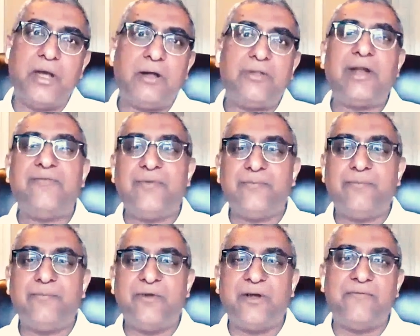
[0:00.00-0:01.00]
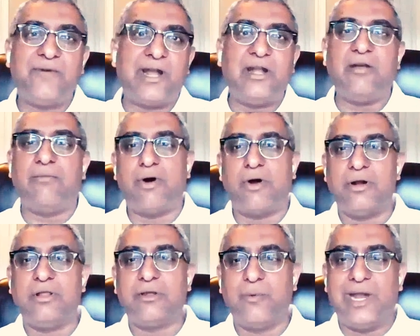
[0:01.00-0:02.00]
There are a variety of
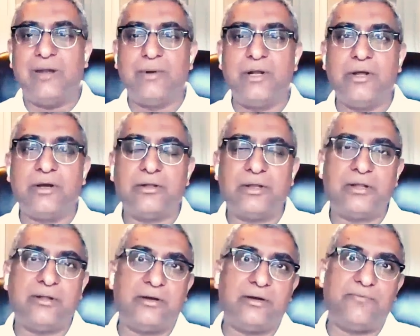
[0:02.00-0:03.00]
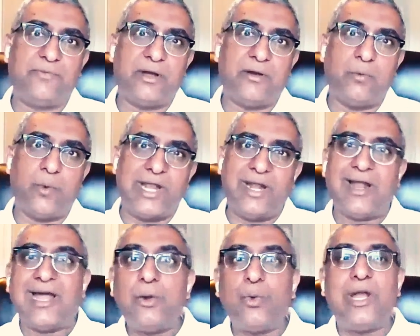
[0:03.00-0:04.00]
models available here. It's a very
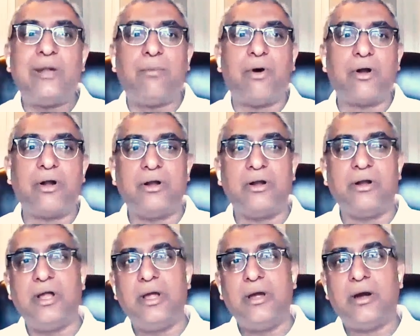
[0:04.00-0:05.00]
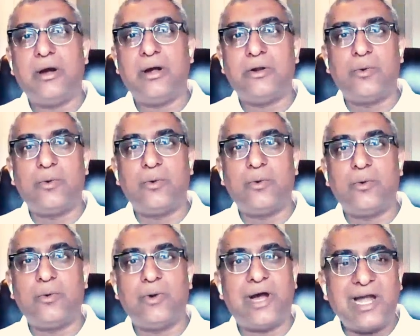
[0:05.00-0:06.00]
lightweight model to a
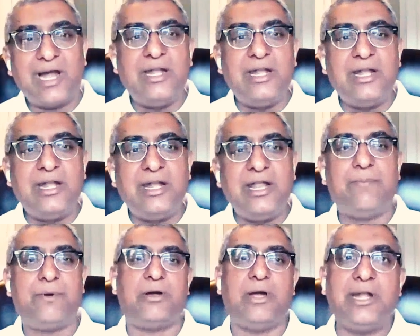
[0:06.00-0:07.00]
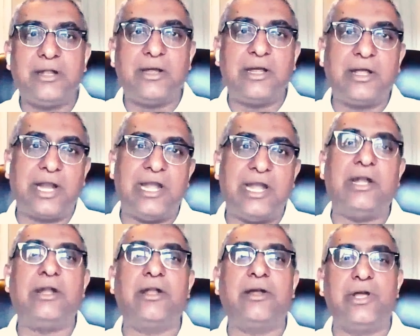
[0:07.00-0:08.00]
highly deep
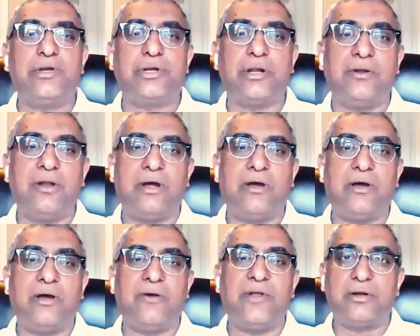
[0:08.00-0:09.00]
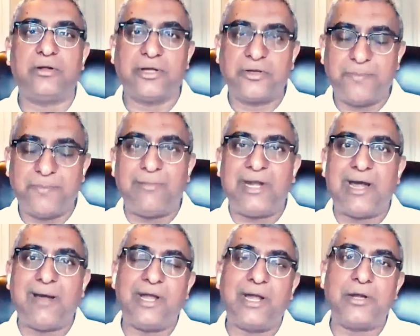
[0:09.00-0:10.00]
ingrained integration with such
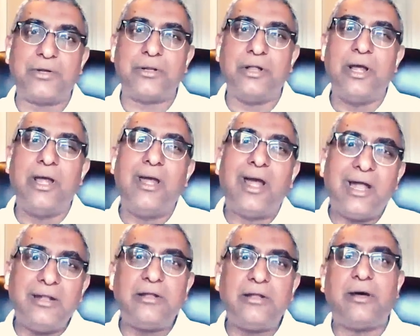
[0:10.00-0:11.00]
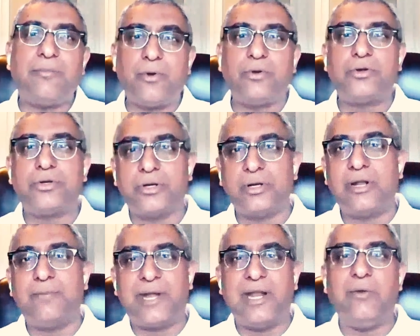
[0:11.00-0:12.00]
payment applications. And this approach
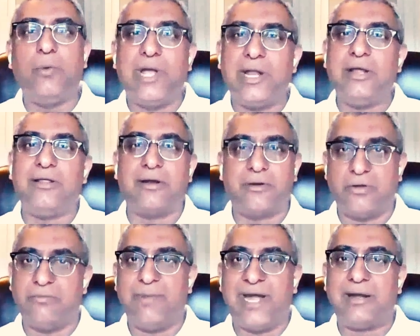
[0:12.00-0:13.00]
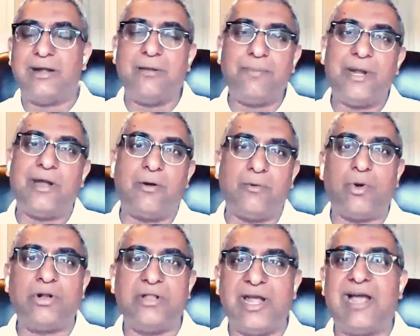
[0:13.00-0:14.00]
typically varies across banks depending on
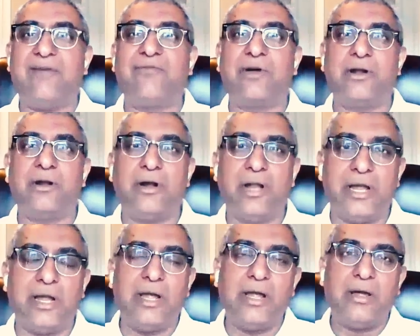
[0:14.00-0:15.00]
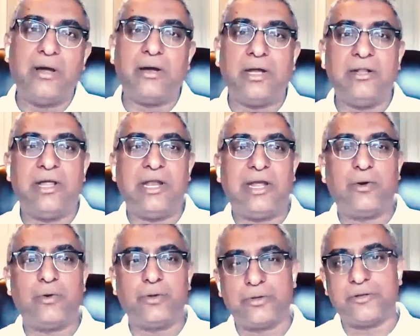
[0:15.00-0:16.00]
what they have currently in their
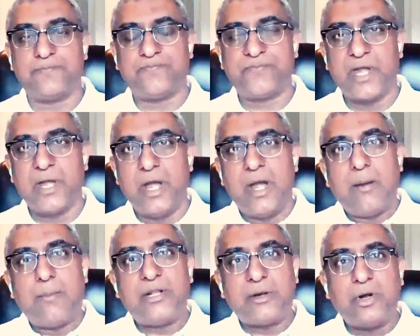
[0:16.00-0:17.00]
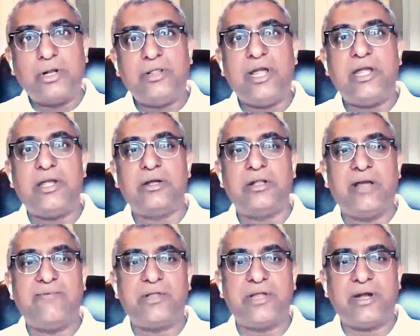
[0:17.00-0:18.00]
ecosystem. But the good thing here,
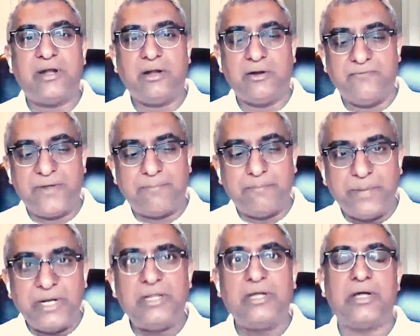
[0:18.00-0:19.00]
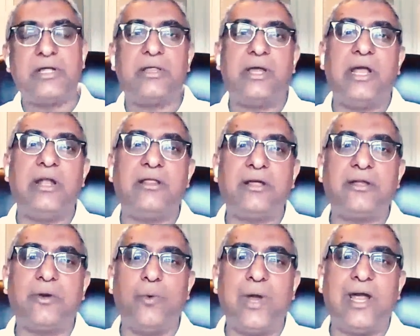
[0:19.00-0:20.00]
Dave, is that we have built this in such
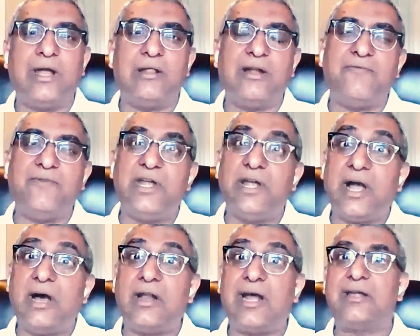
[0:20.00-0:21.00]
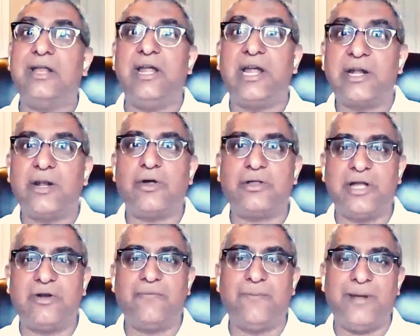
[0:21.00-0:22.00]
a way that we are actually agnostic
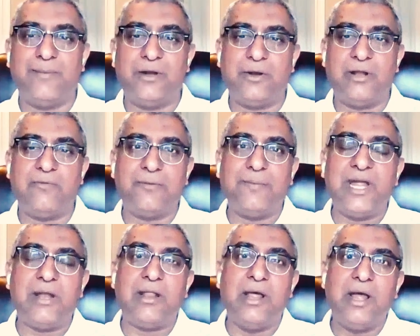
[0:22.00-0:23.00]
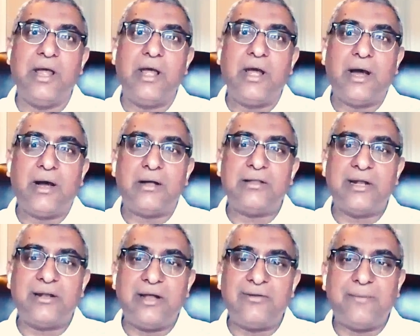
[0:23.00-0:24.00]
of payment rails, which means
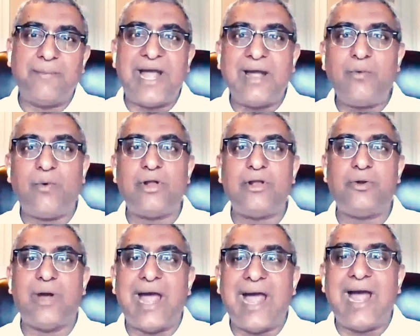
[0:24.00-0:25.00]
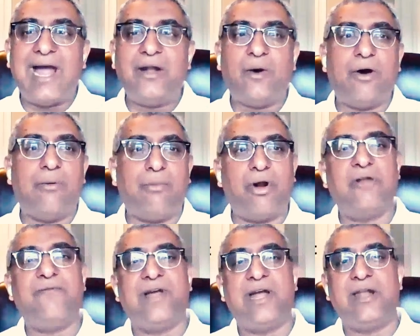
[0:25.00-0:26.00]
that if the bank wants to add or
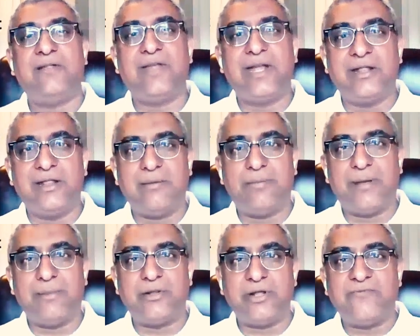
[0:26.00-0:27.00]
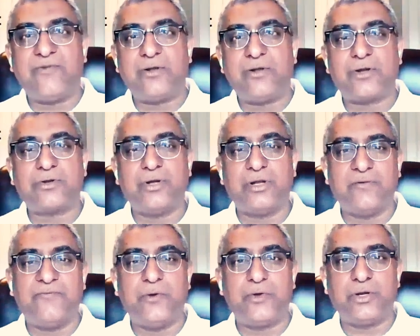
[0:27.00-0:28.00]
modify anything in their payments infrastructure in
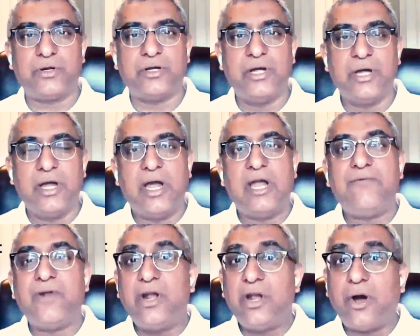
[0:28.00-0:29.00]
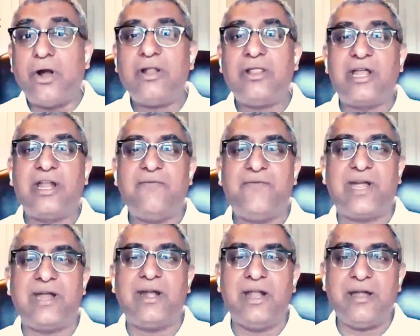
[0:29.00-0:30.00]
the future, it will not
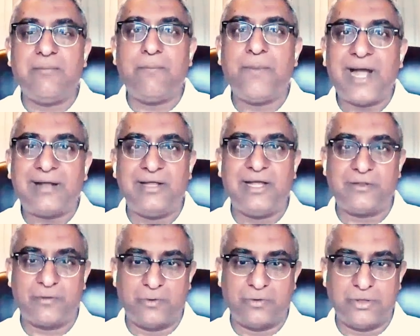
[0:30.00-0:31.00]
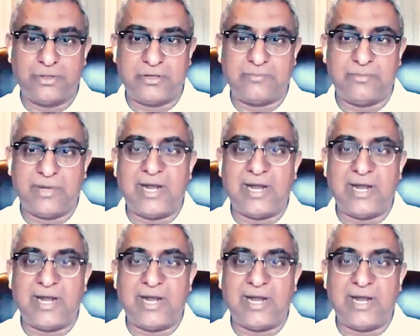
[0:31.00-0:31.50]
significantly impact the escrow system.